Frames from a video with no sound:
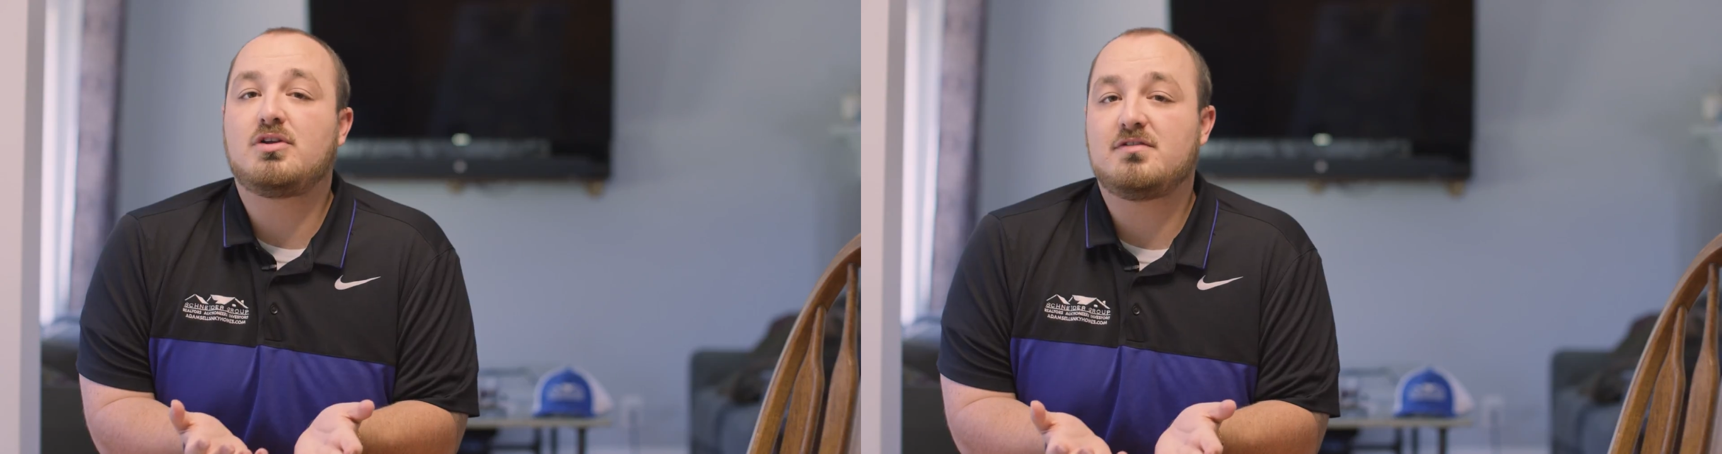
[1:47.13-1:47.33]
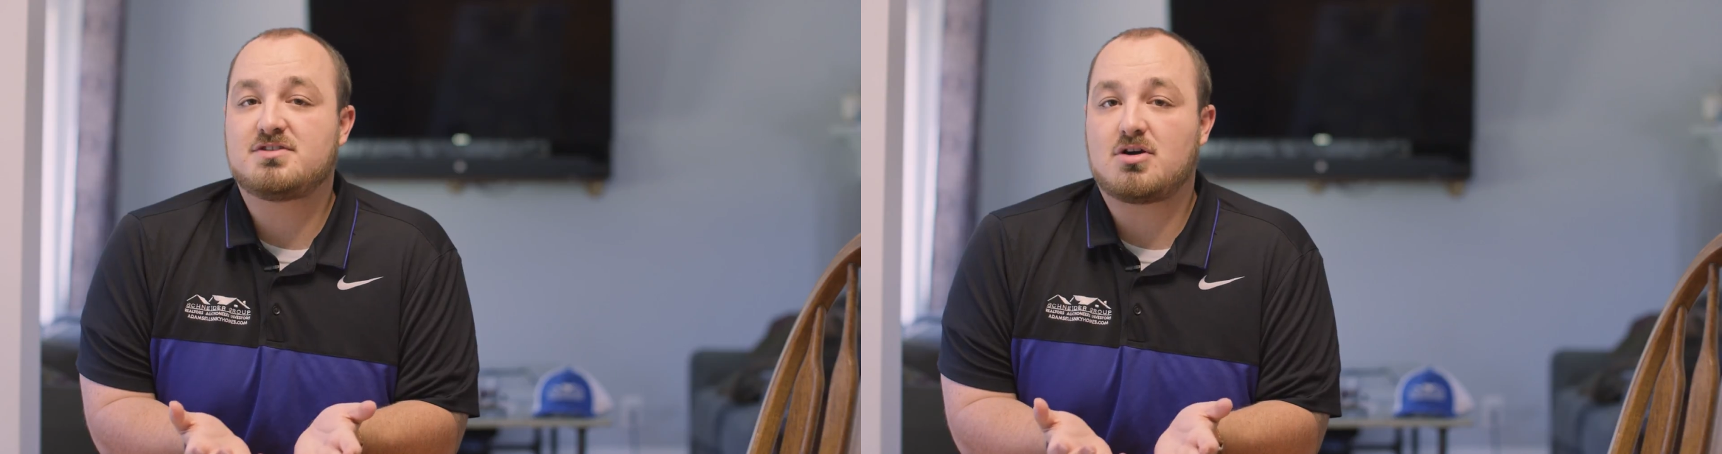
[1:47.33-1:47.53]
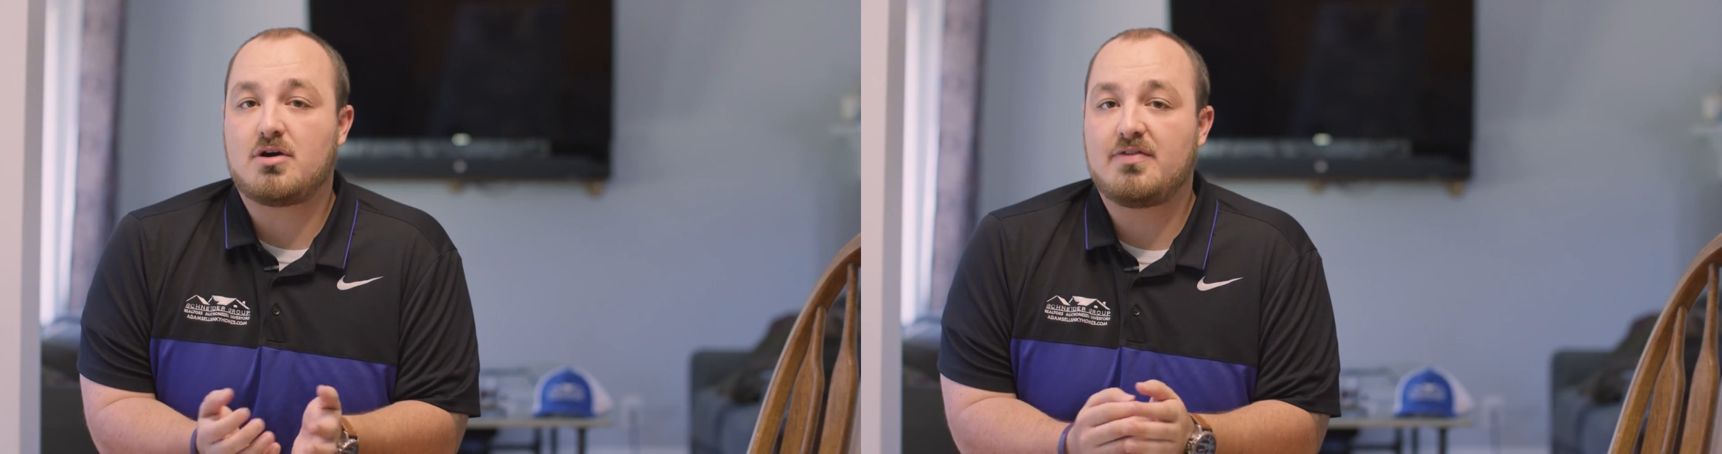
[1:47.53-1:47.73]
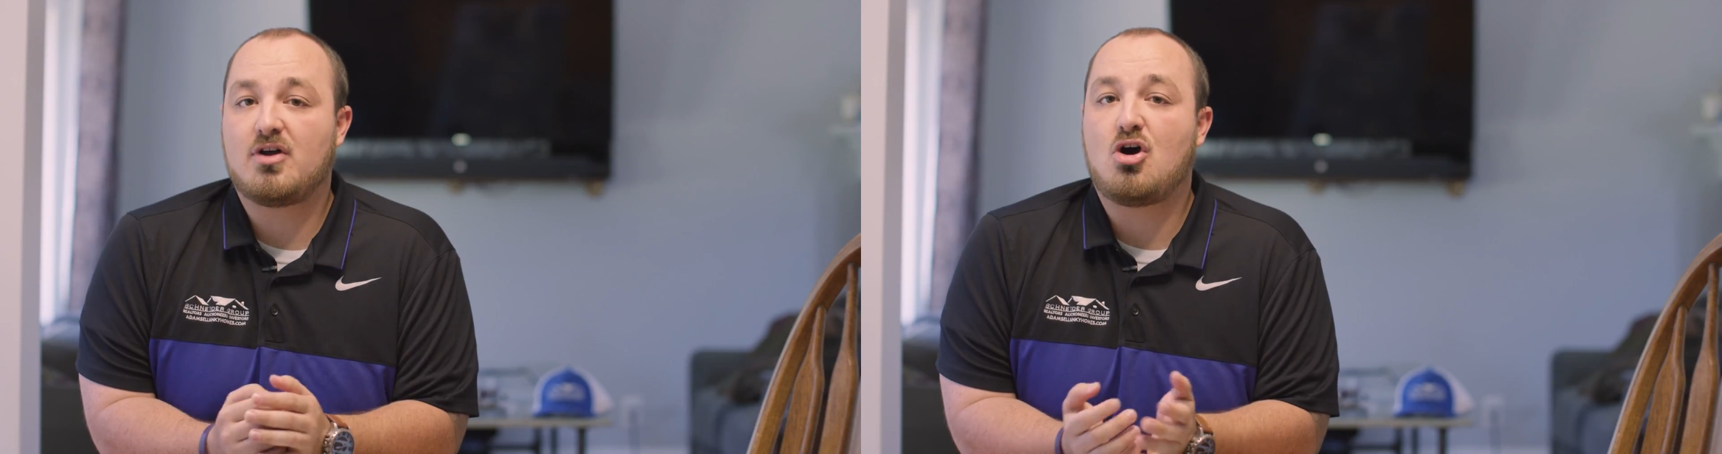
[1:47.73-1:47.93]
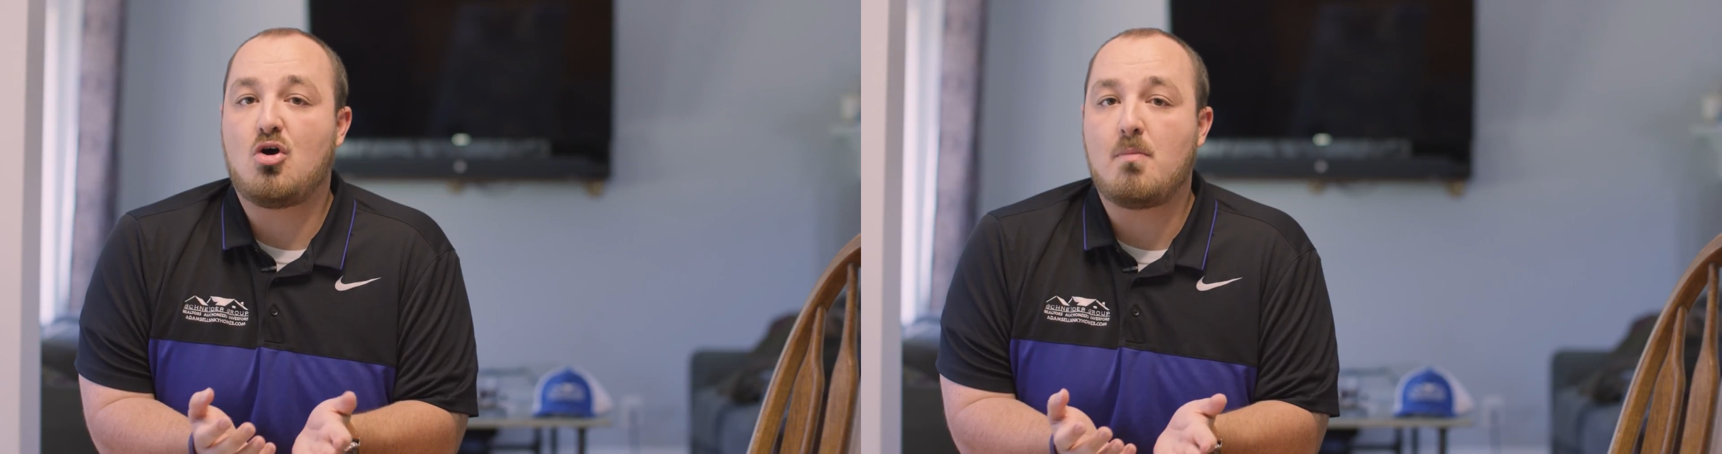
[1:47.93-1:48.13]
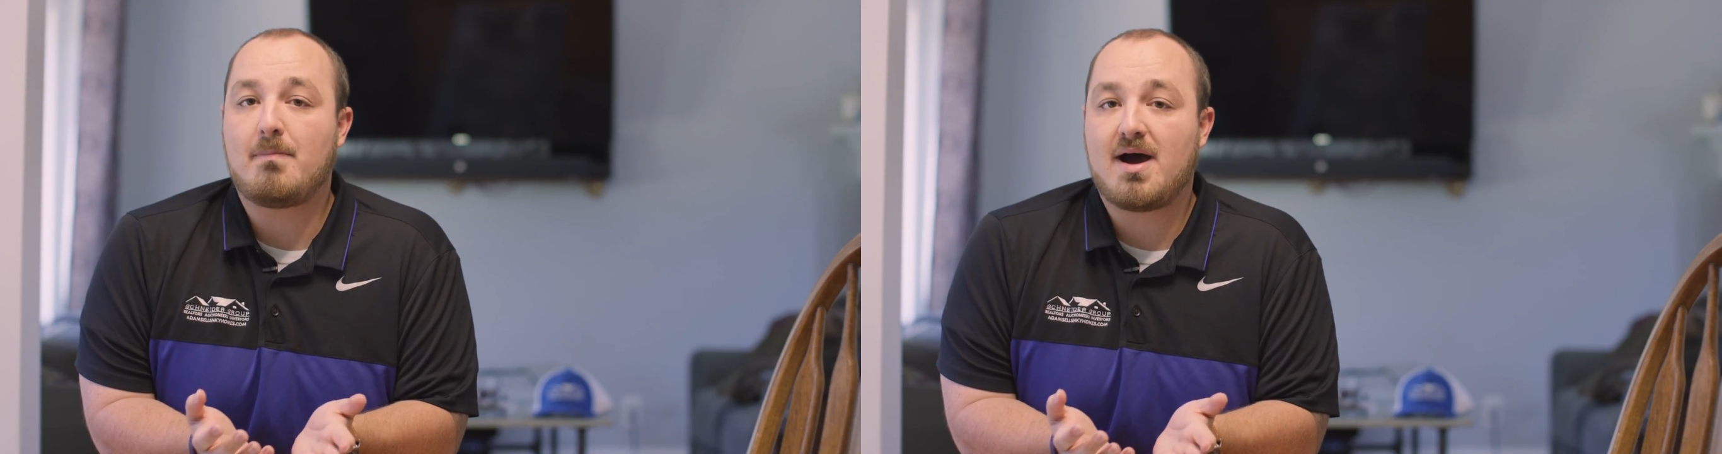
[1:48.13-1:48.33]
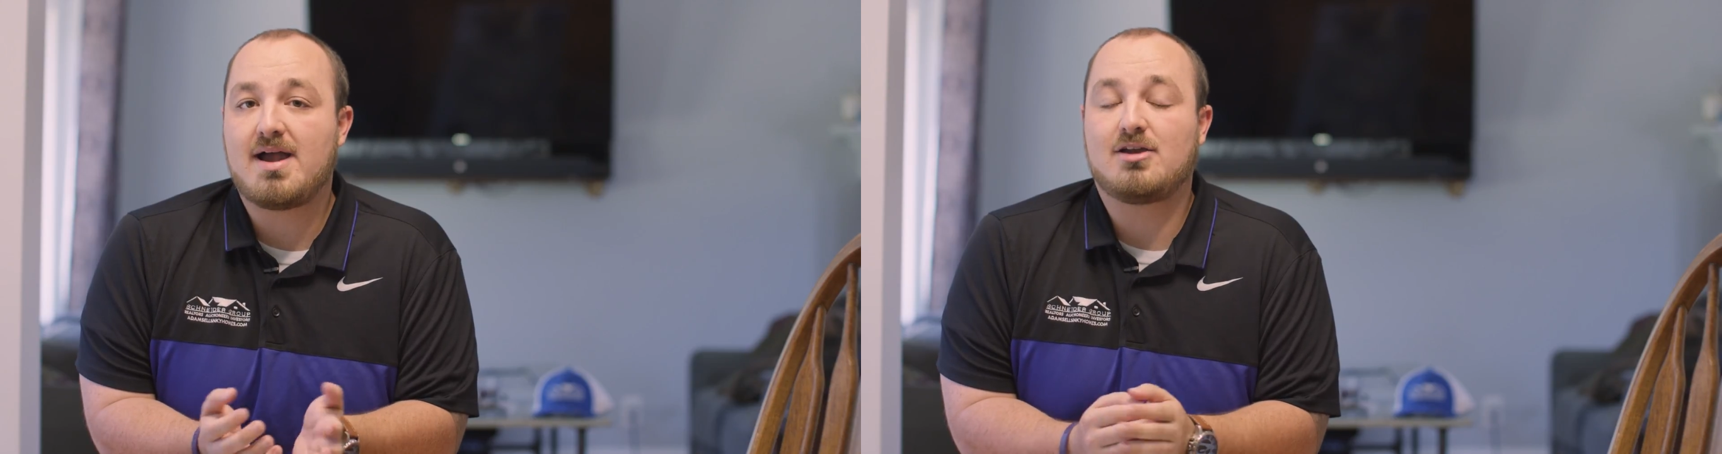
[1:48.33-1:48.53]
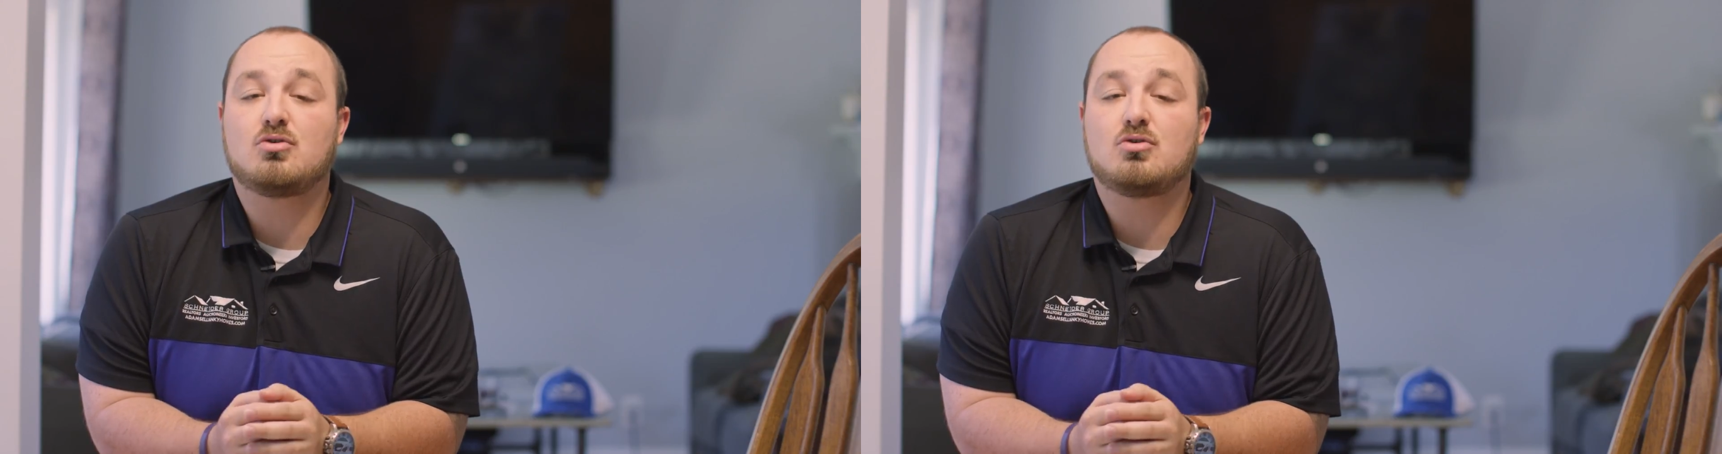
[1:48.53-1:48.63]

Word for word: you've started the home buying